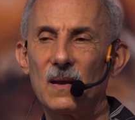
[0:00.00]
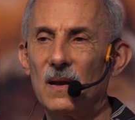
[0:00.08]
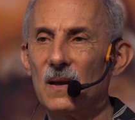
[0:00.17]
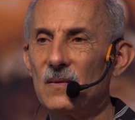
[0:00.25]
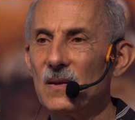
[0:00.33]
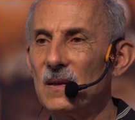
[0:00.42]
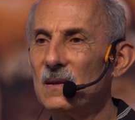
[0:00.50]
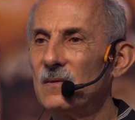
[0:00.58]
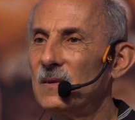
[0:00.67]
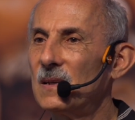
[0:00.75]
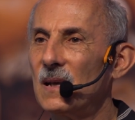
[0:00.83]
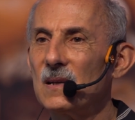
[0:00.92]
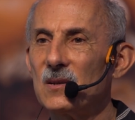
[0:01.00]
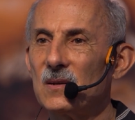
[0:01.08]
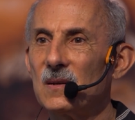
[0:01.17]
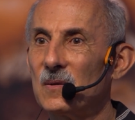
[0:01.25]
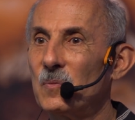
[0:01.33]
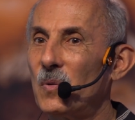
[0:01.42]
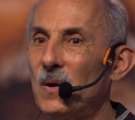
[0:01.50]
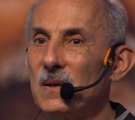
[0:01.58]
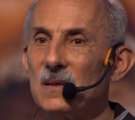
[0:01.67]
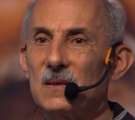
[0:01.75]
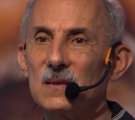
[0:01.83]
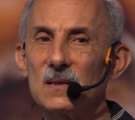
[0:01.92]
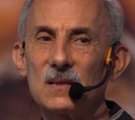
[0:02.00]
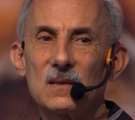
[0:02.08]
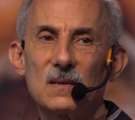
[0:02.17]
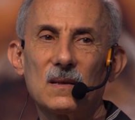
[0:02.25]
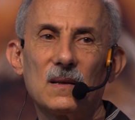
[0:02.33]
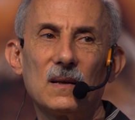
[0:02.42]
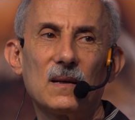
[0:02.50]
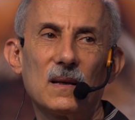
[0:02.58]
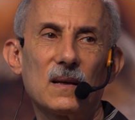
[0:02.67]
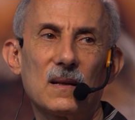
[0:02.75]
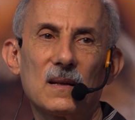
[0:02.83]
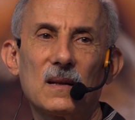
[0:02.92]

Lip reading: and the invitation to presence and an